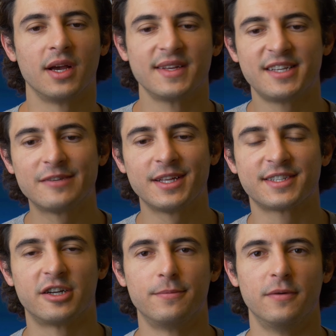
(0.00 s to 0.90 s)
Okay, let's talk about
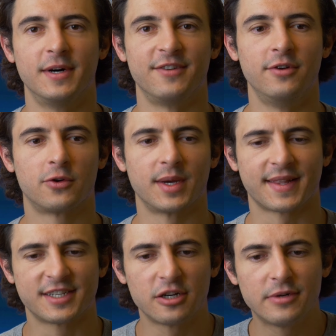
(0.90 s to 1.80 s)
the turbo button real quick.
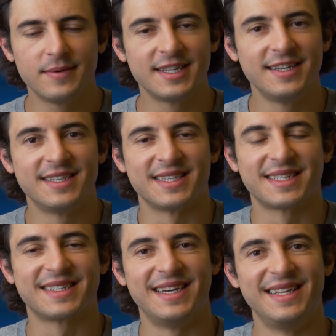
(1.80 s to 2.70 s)
The turbo button is,
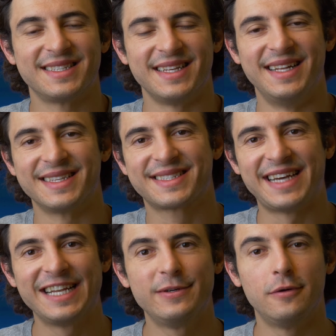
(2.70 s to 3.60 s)
a, is an
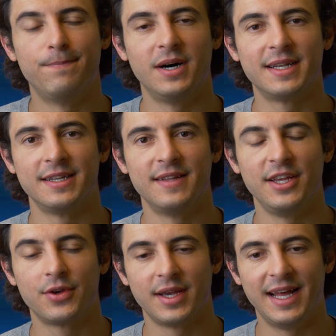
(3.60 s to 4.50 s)
assignable button that
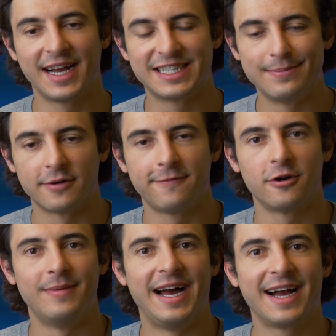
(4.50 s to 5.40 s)
you can actually
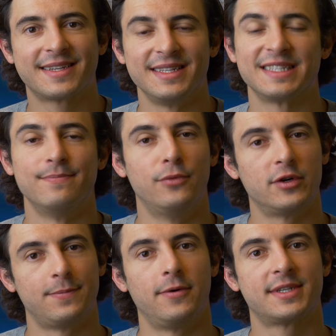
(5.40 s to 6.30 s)
perform actions actions
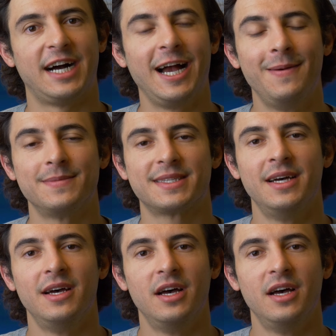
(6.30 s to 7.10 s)
multiple times